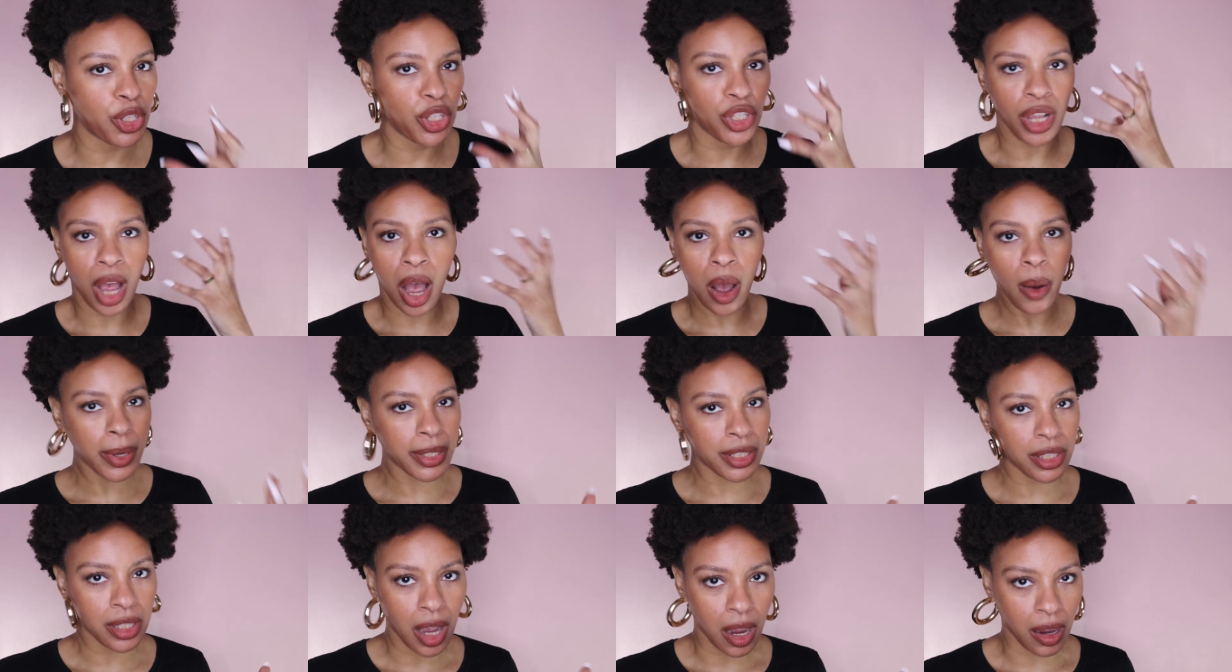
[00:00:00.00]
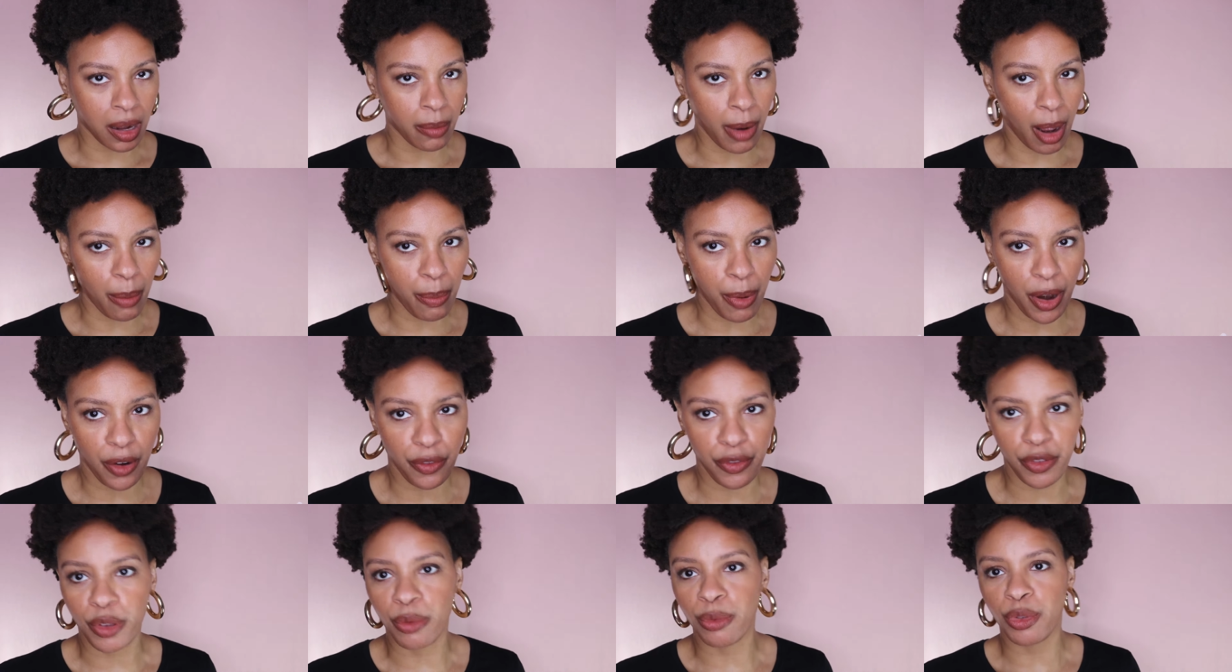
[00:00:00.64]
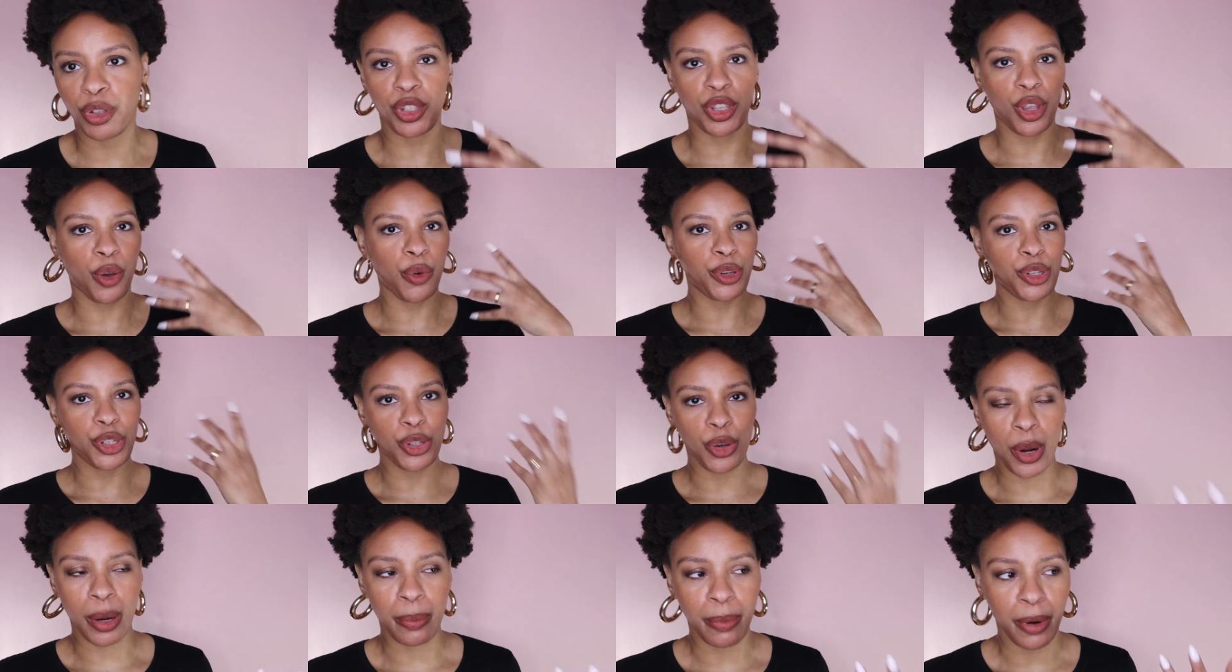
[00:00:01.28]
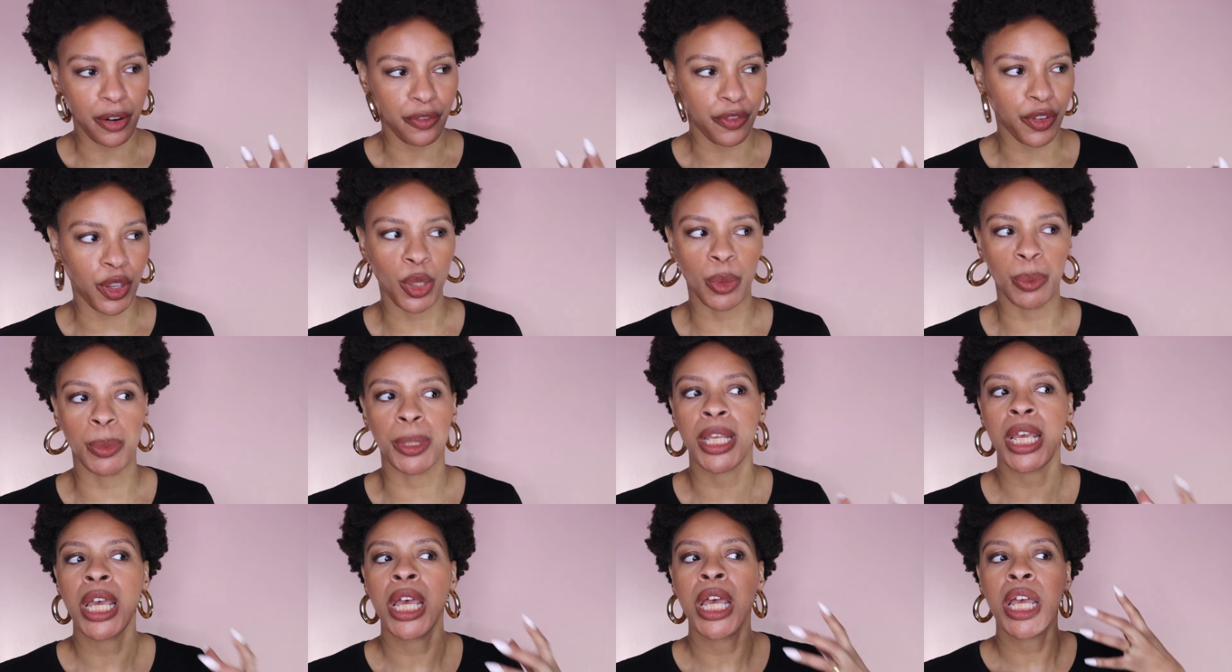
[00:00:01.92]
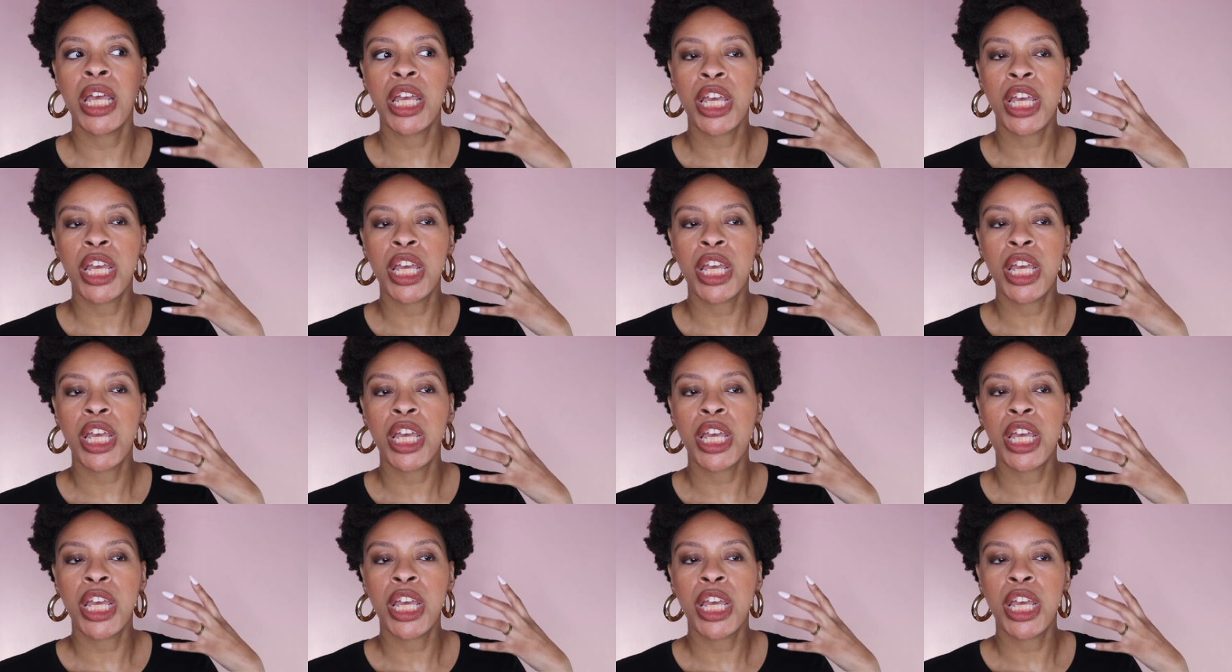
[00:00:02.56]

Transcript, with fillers: she's always talking about perfumes. She's always showing perfumes.